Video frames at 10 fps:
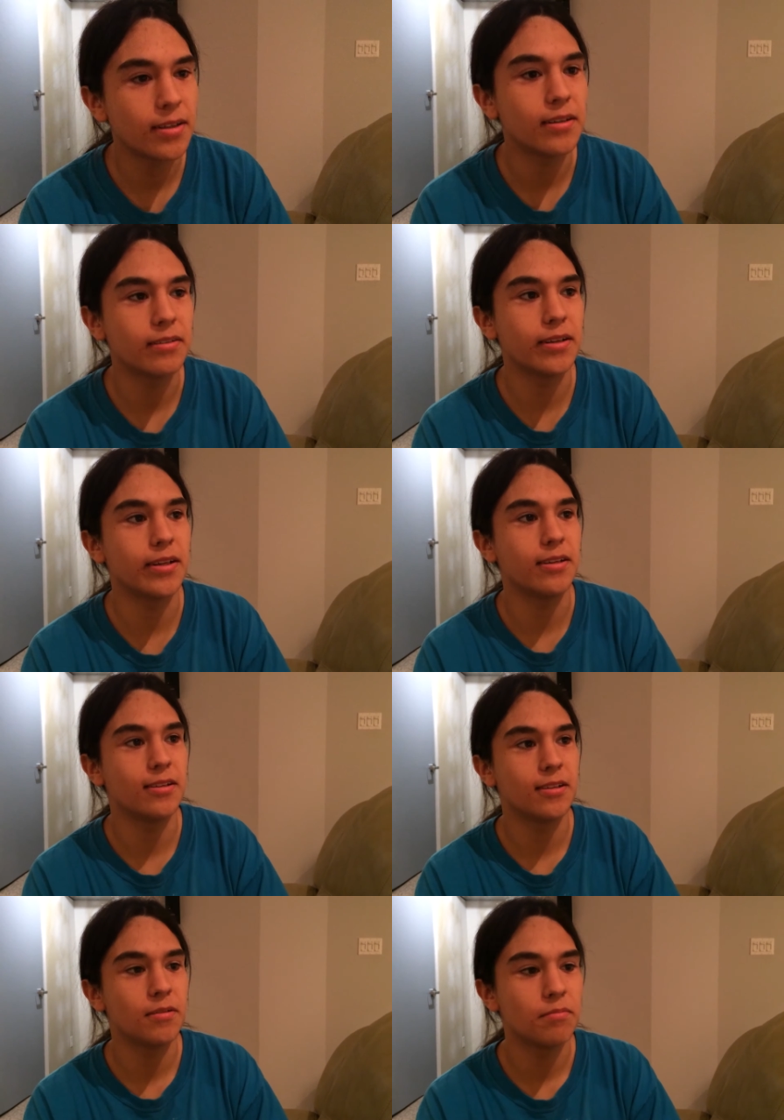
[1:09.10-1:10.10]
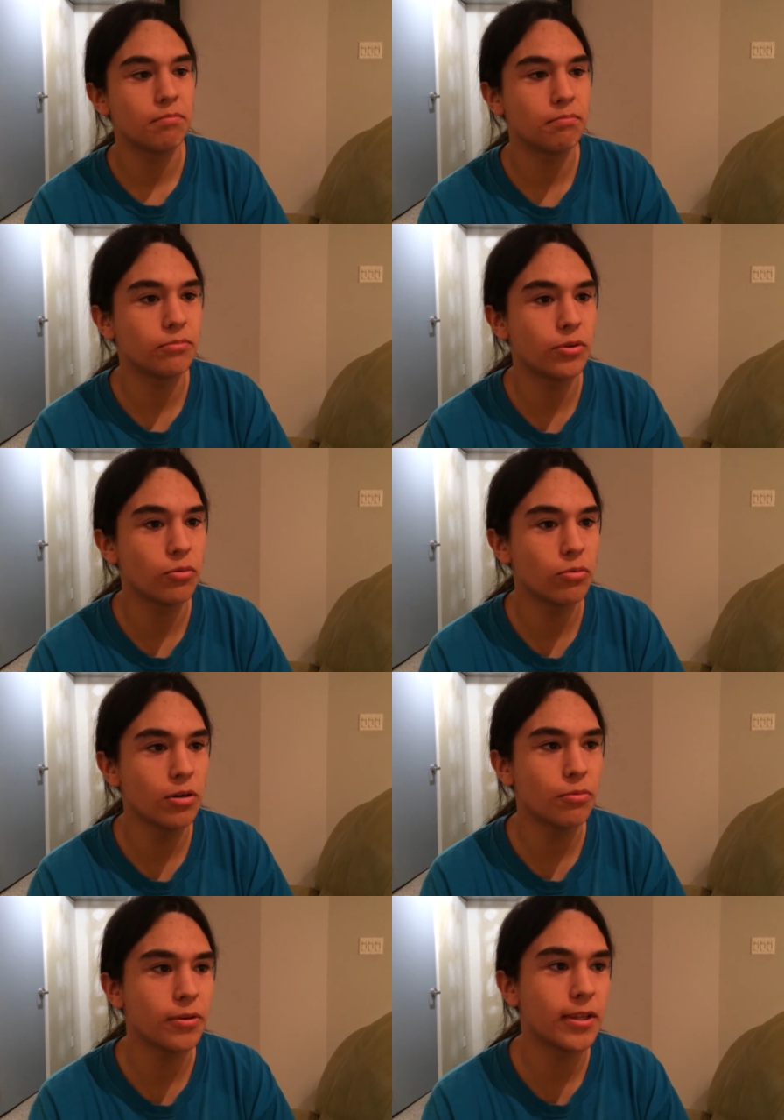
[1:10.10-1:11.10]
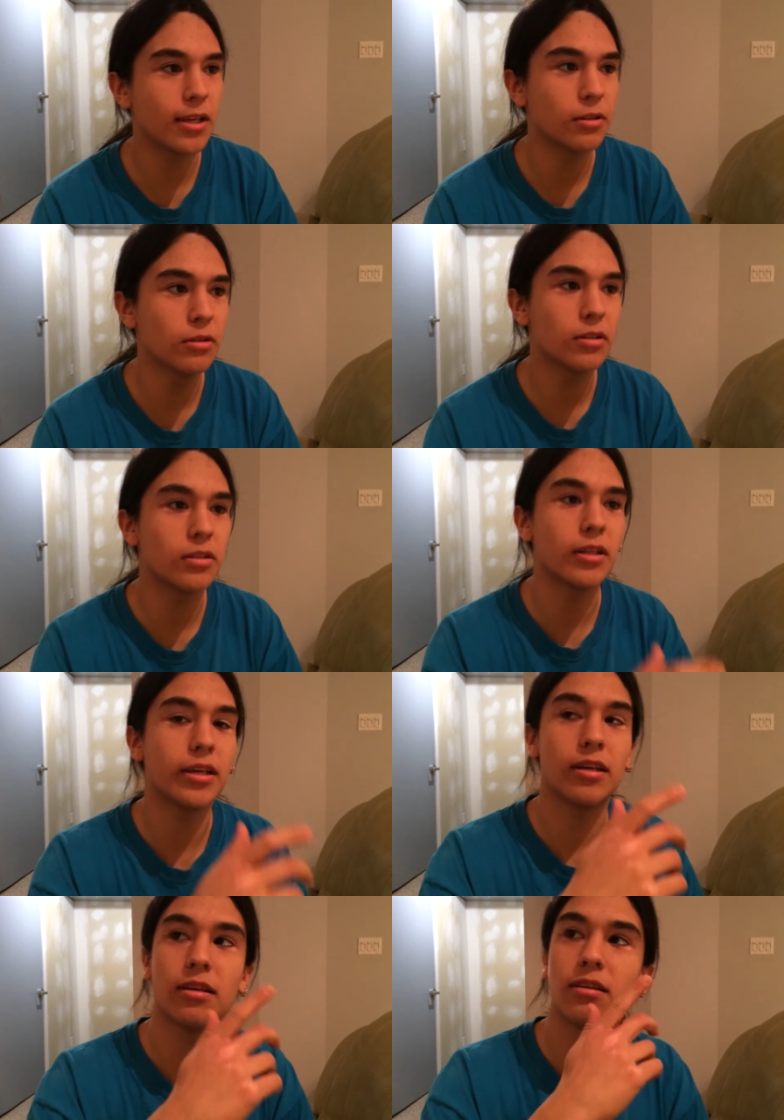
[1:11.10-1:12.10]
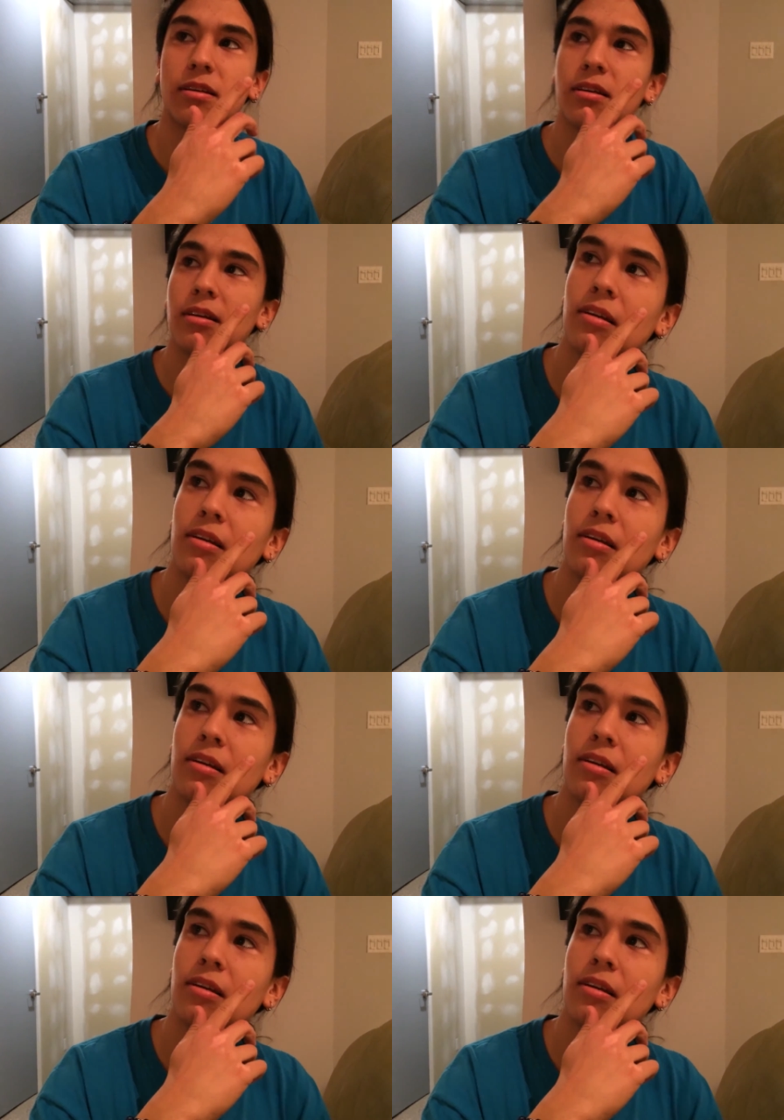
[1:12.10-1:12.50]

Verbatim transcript: Right, right. But what would that look like?